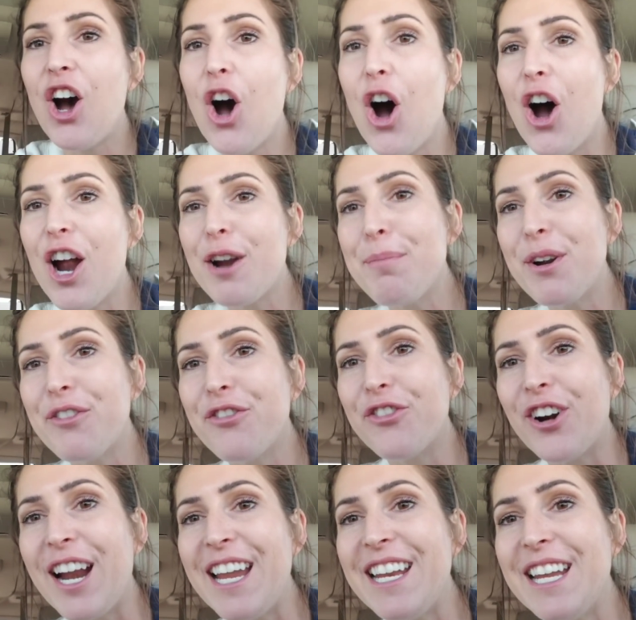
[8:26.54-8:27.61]
a Harbor
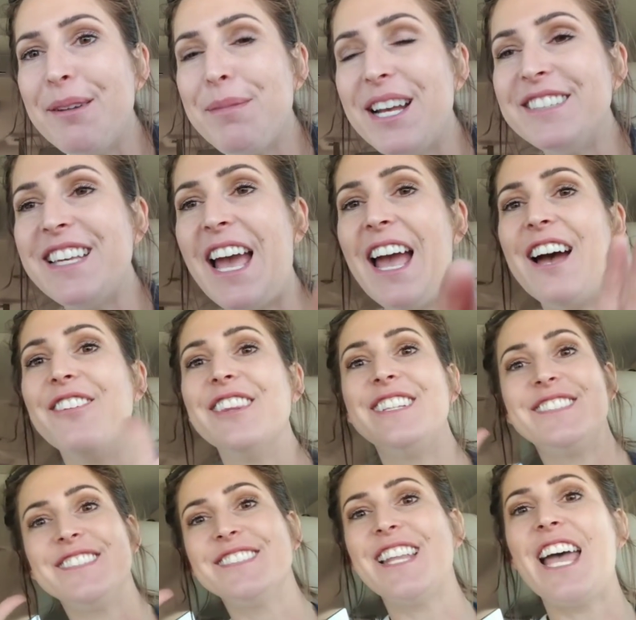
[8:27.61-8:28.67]
Freight in my town.
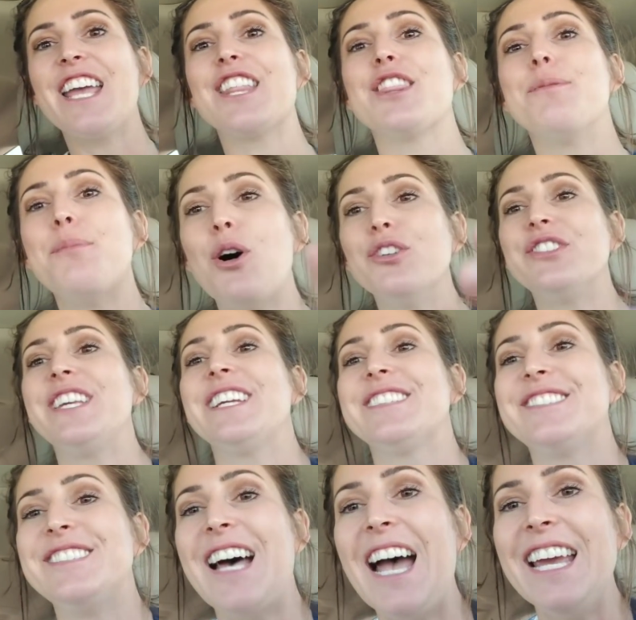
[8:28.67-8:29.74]
This is like the most
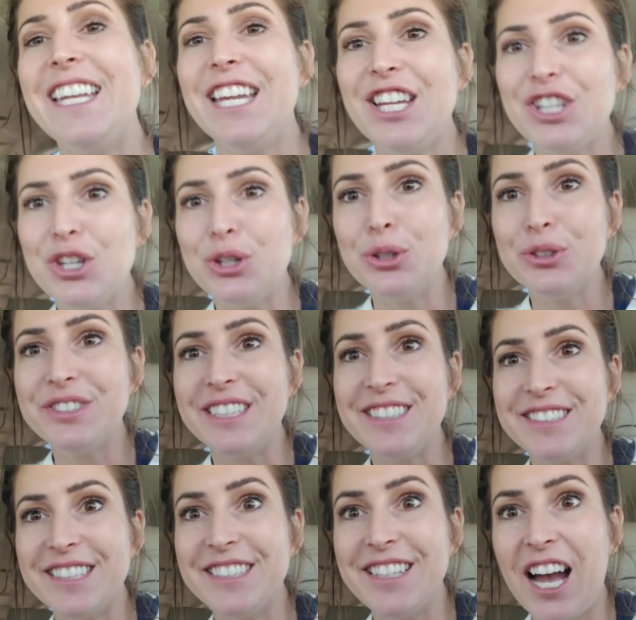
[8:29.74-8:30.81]
exciting news
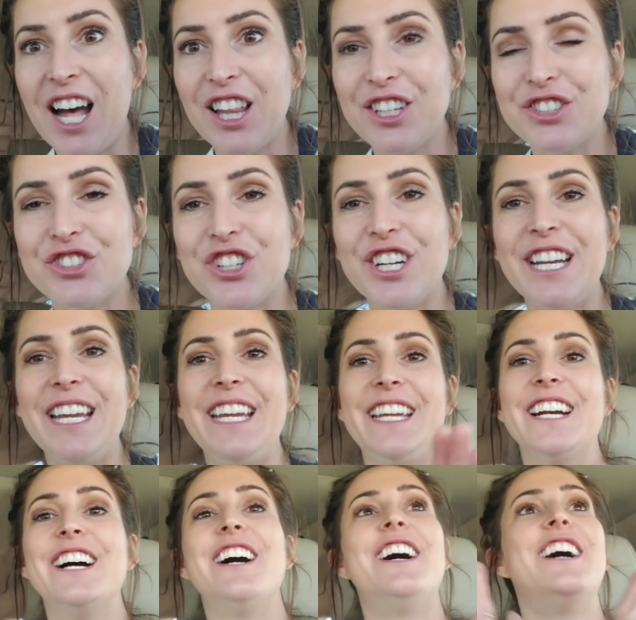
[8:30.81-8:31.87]
since the Dollar Tree.
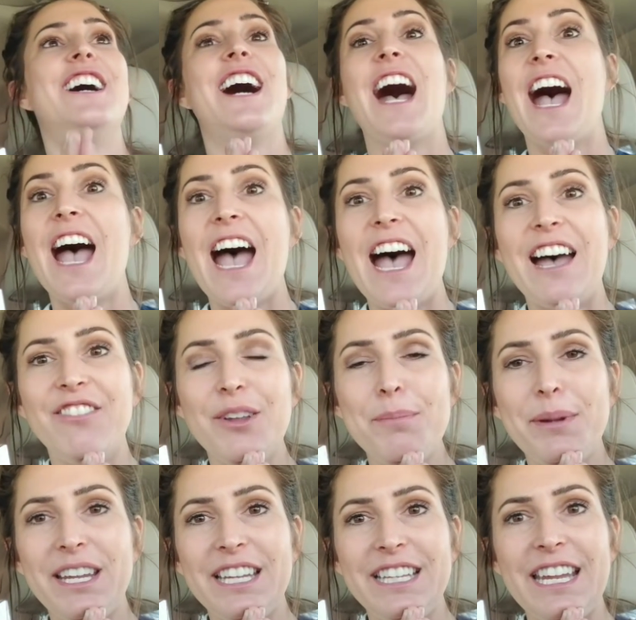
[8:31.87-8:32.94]
I haven't
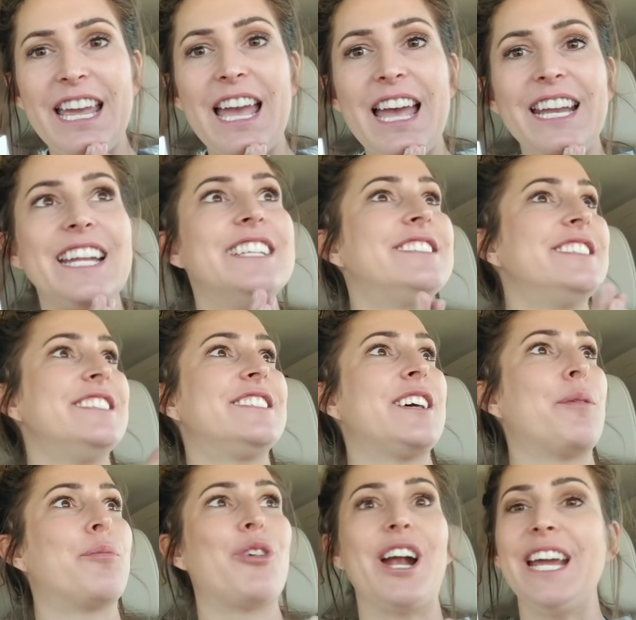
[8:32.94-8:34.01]
been yet, and since
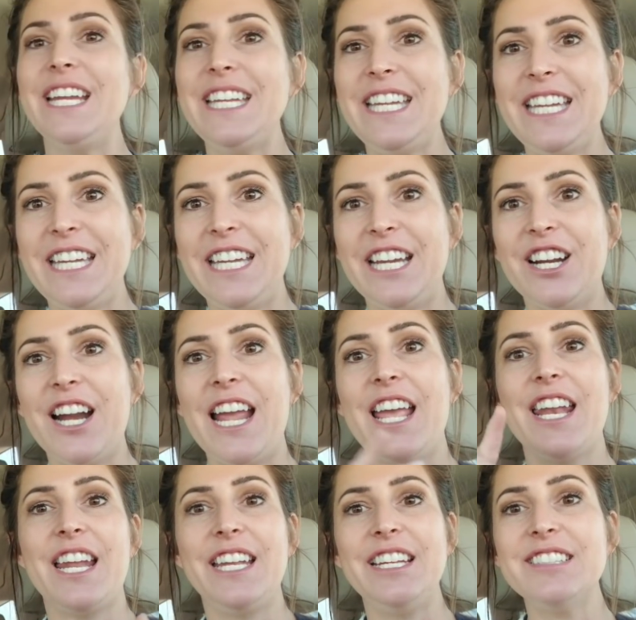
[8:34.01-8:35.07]
I'm right here
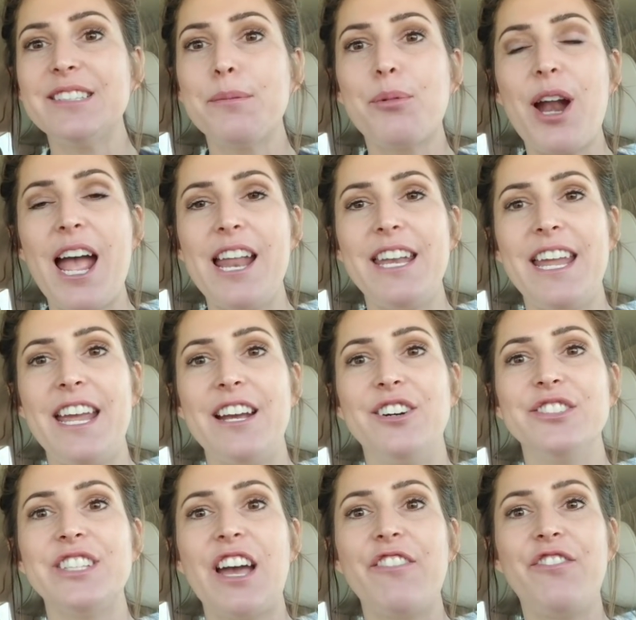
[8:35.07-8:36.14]
and I need some brad
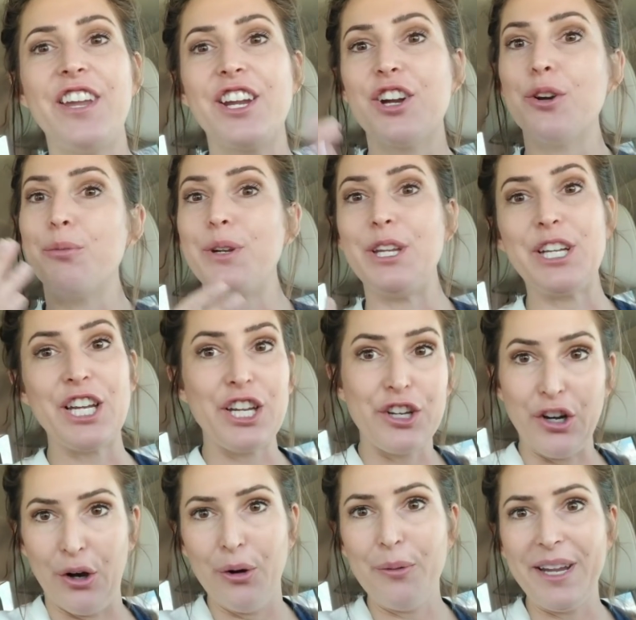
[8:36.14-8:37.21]
nails, I figured we could
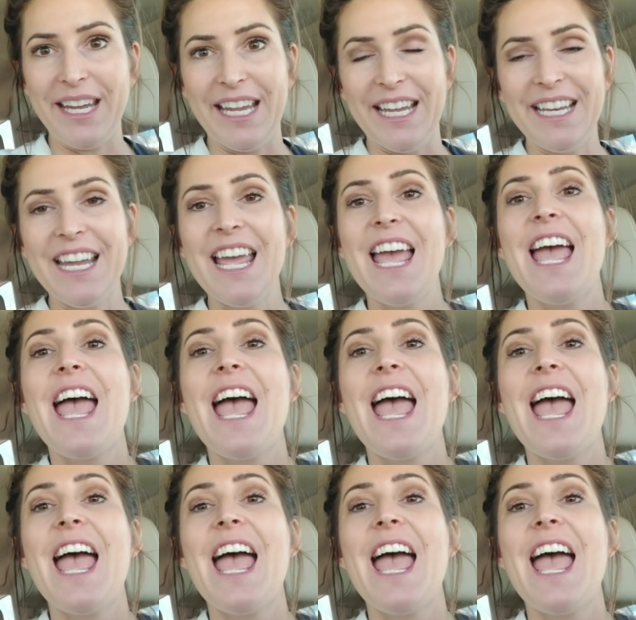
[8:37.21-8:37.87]
go in